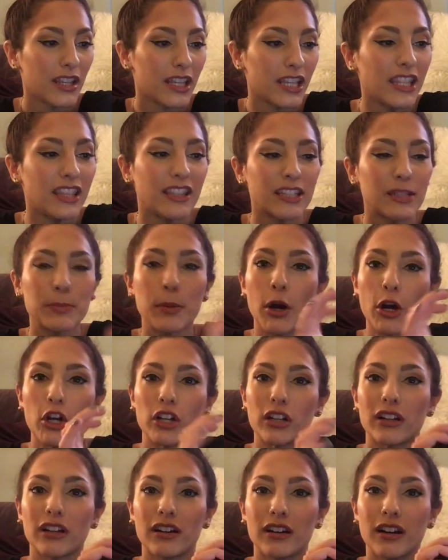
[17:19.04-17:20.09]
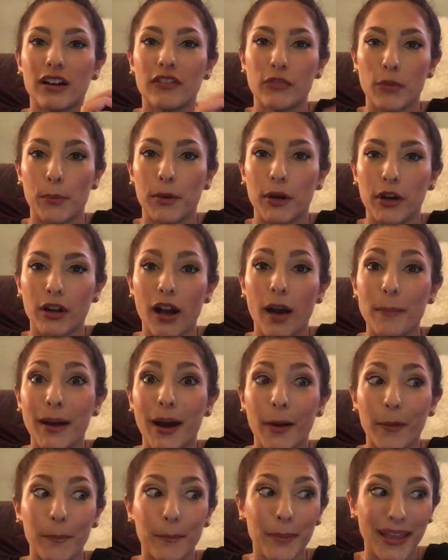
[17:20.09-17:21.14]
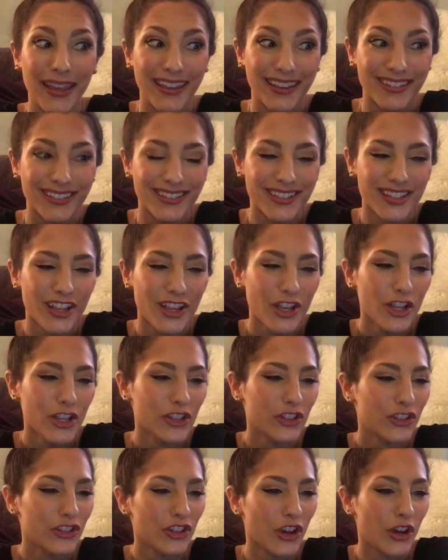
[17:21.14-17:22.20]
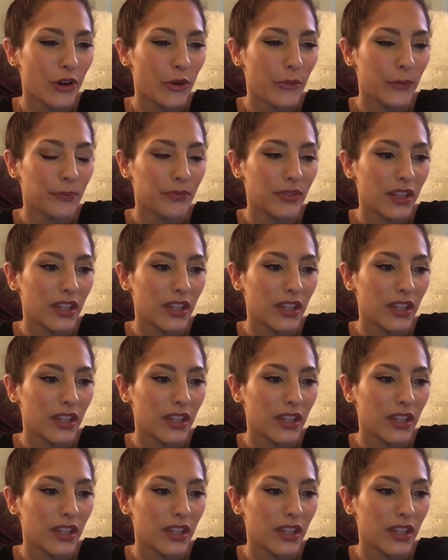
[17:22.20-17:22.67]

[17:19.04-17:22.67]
in this part of the book about pace. So